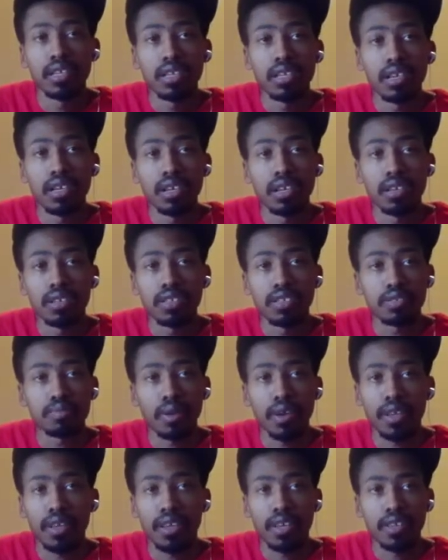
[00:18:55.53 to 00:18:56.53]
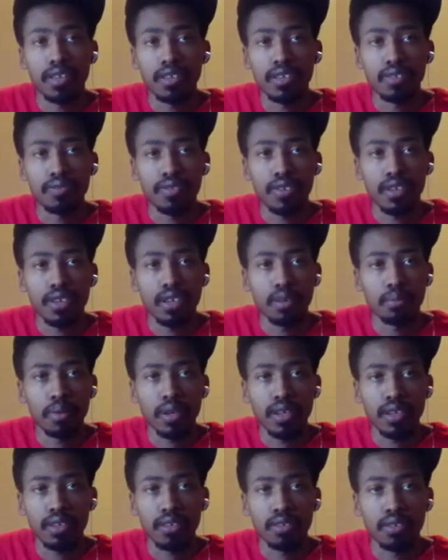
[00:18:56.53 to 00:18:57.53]
Despite any career I
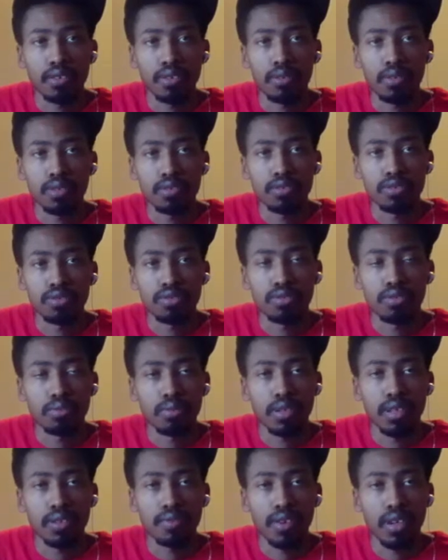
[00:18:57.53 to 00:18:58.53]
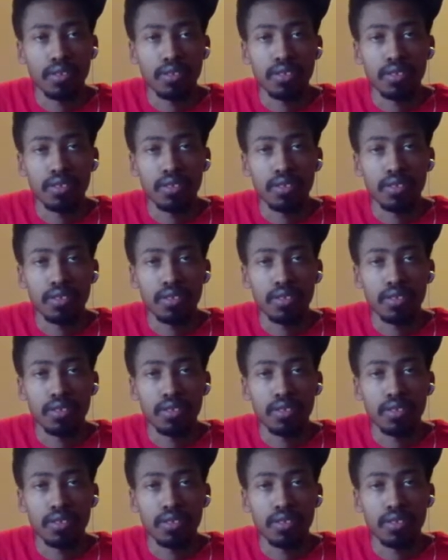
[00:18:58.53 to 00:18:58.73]
might go into or whatever,